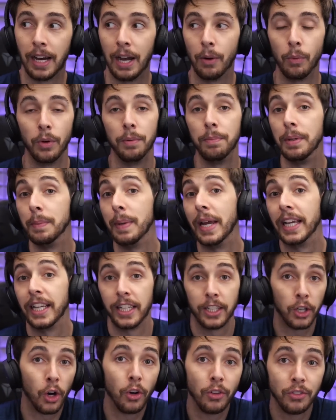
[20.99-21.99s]
I wouldn't be
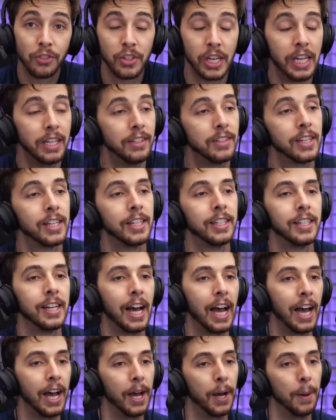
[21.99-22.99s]
making content
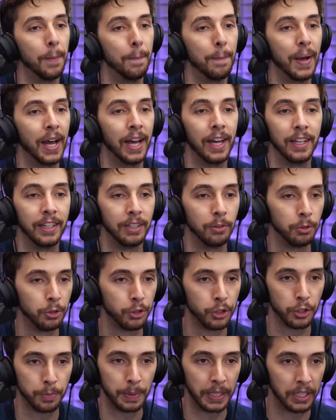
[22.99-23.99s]
um, and it was
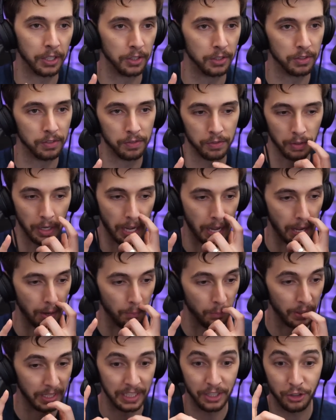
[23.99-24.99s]
just because uh,
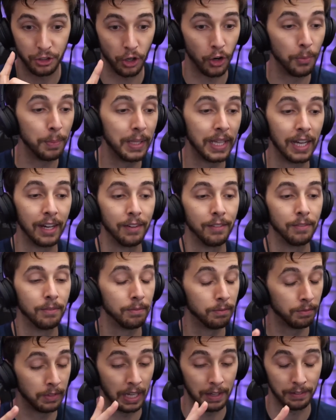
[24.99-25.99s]
Whitney showed me that,
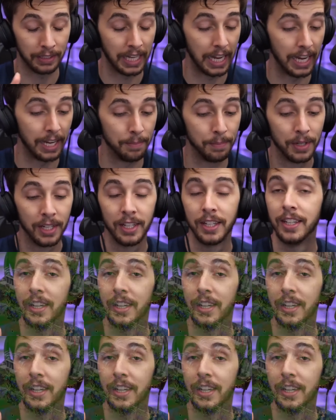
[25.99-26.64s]
that game